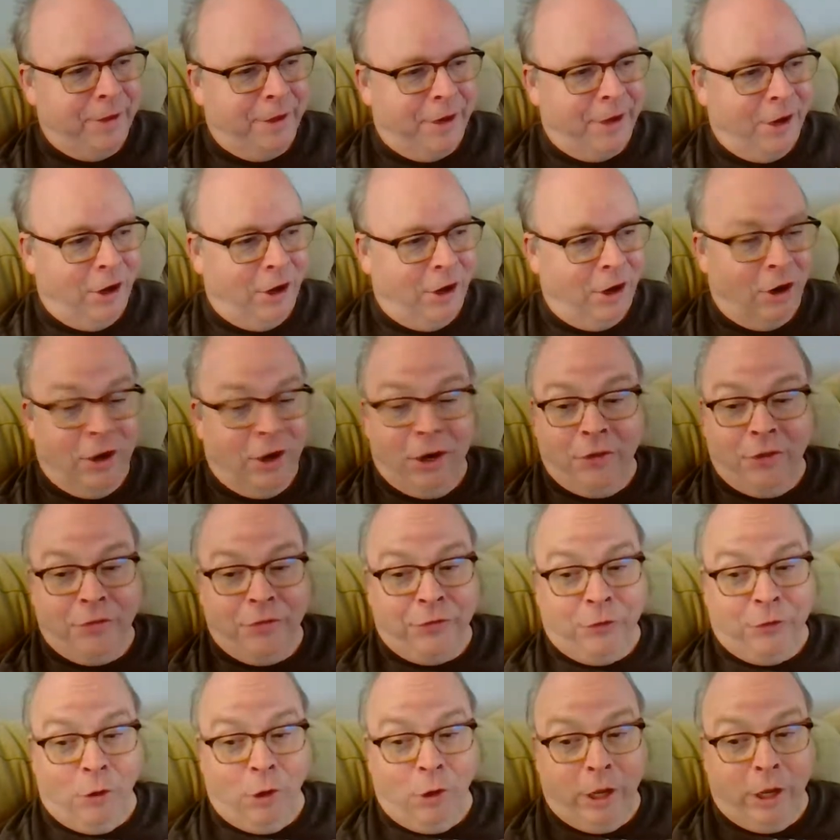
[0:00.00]
car,
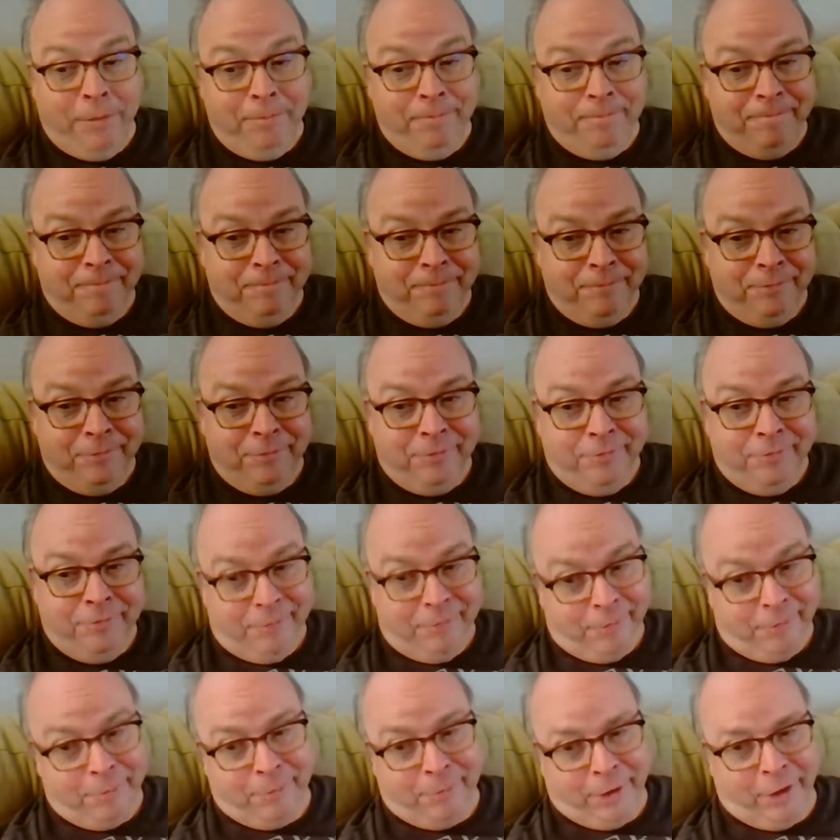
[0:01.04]
stole it,
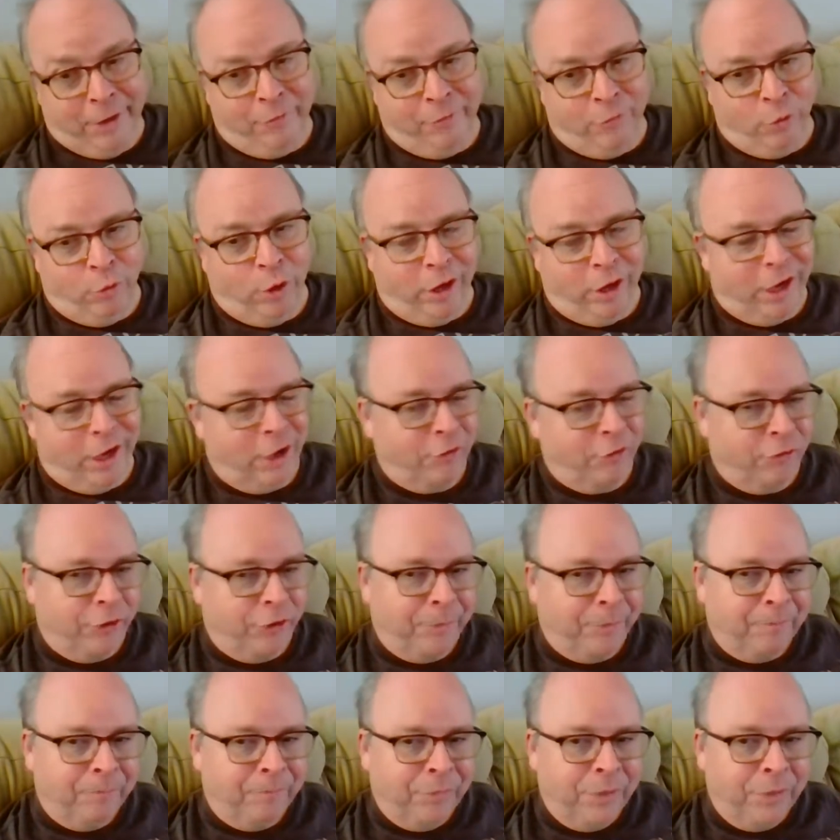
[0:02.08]
paid for it
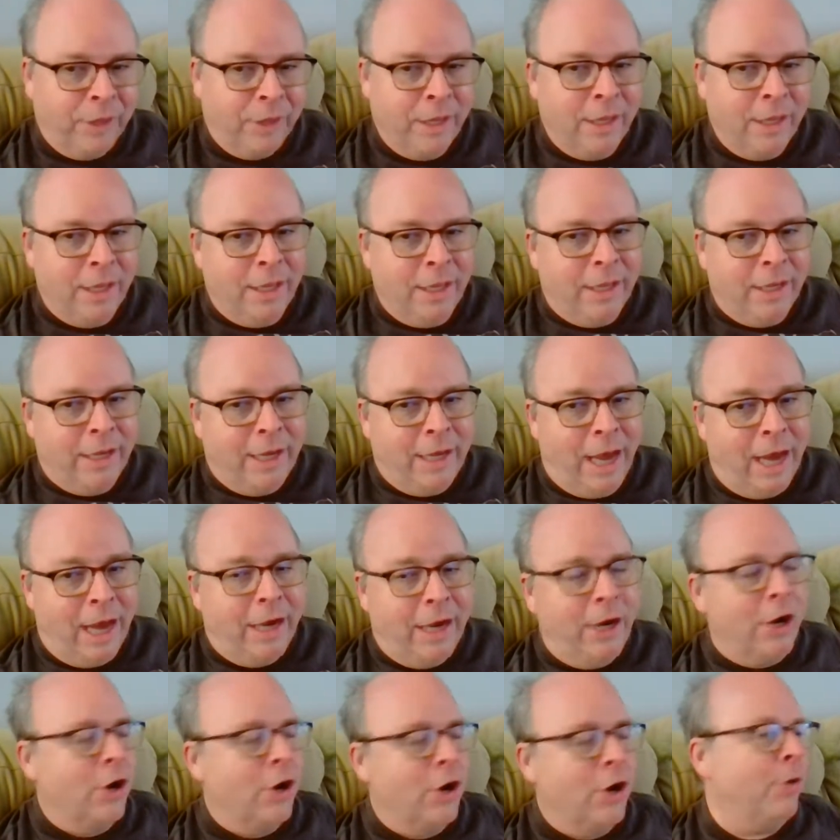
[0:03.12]
actually. Got
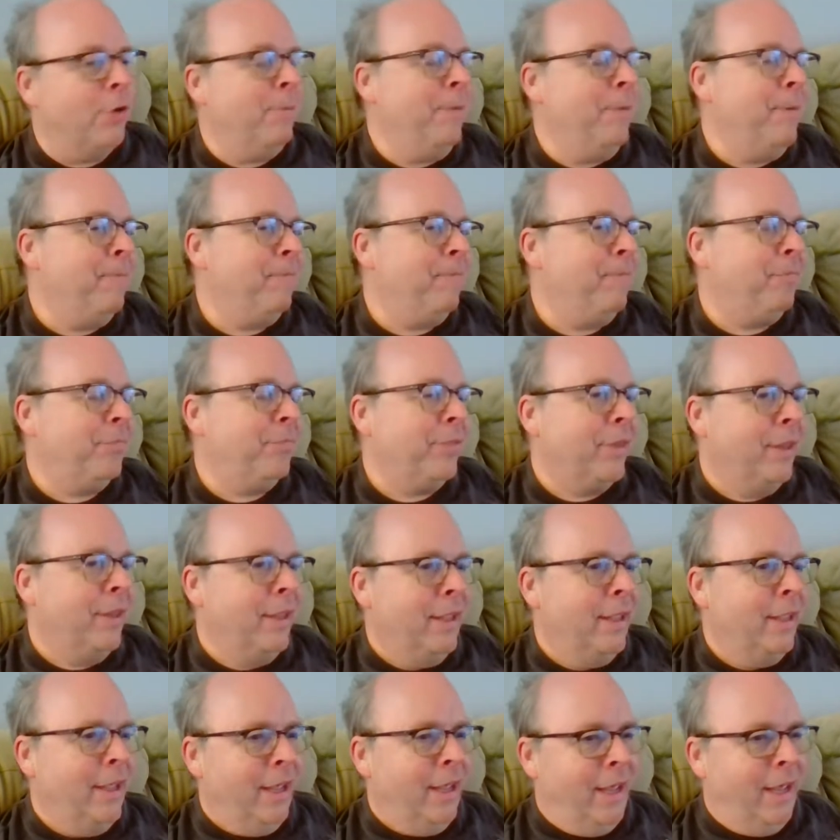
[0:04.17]
it home,
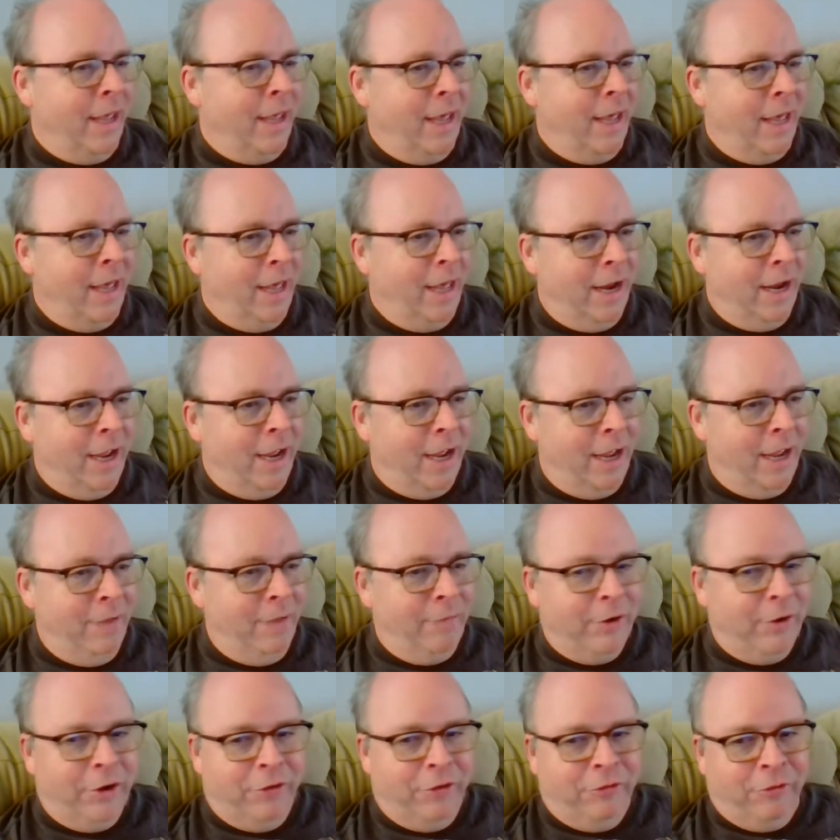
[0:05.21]
and I've
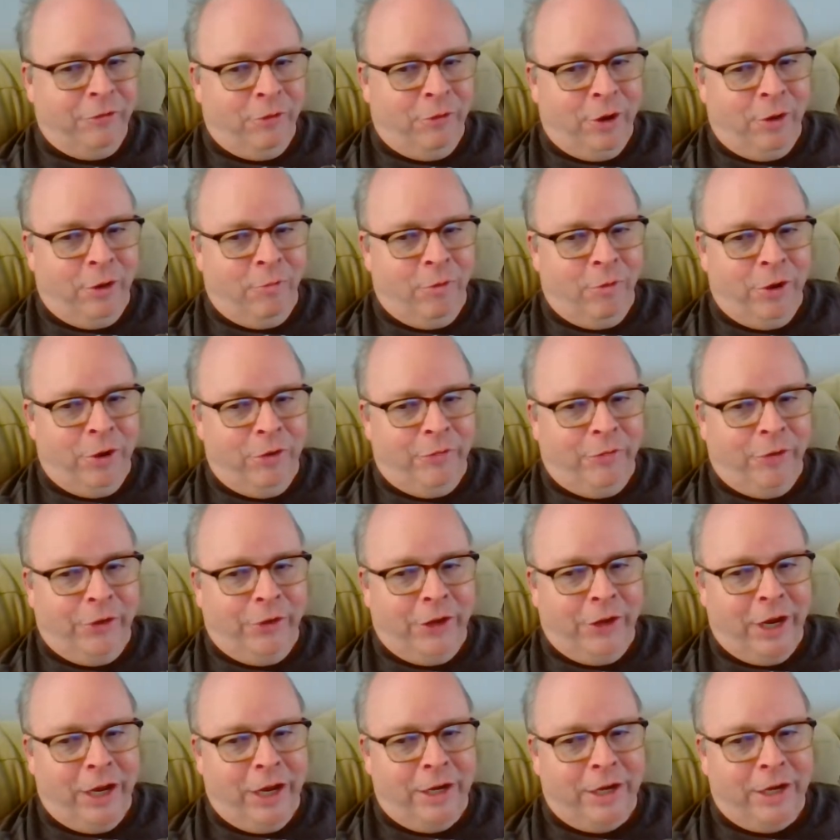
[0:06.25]
been enjoying wonderful
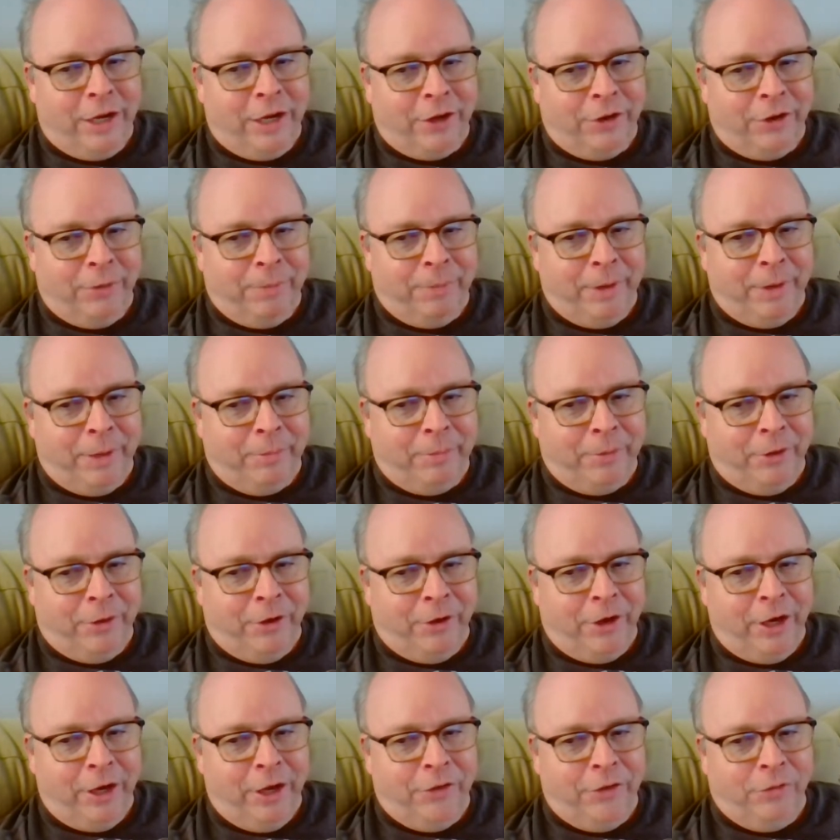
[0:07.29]
Diet Dr. Pepper.
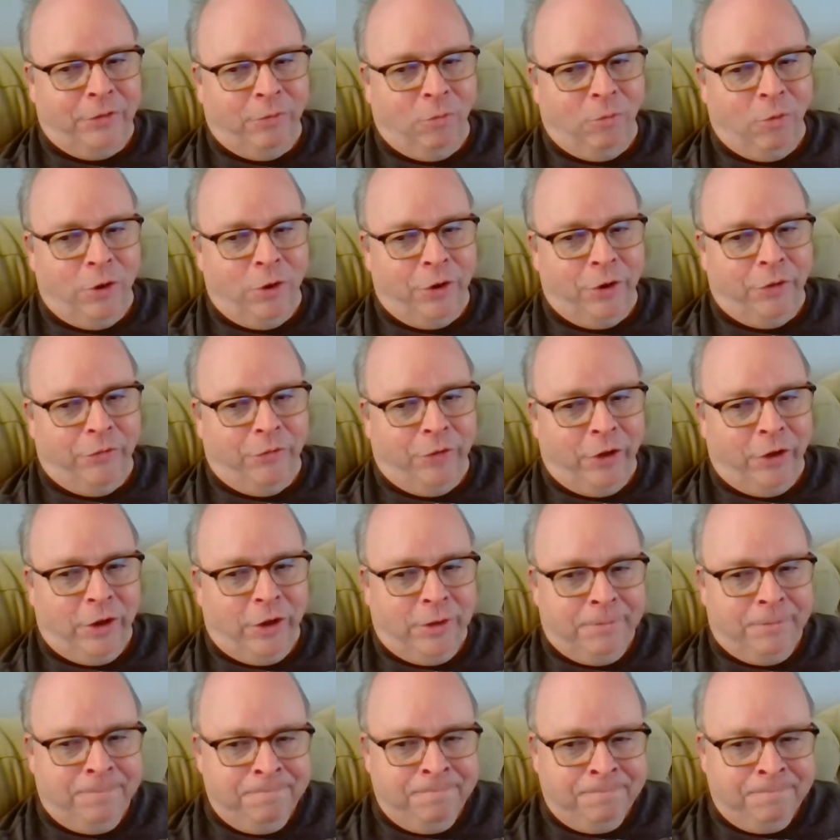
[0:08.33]
It's wonderful.